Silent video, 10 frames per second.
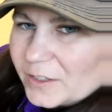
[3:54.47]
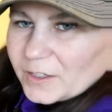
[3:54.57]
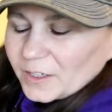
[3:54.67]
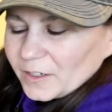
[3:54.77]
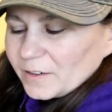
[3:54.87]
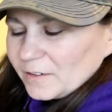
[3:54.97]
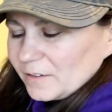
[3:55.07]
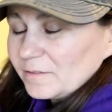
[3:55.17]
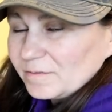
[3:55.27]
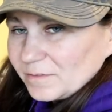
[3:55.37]
The
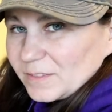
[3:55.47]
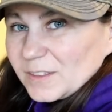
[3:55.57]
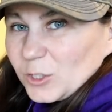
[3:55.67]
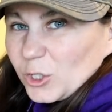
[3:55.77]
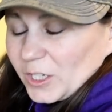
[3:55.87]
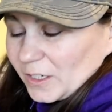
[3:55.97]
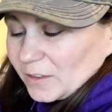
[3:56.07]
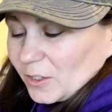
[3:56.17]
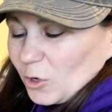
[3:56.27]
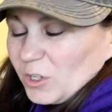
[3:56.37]
cooking,
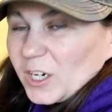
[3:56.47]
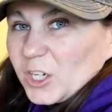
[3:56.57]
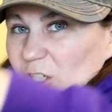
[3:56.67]
the coconut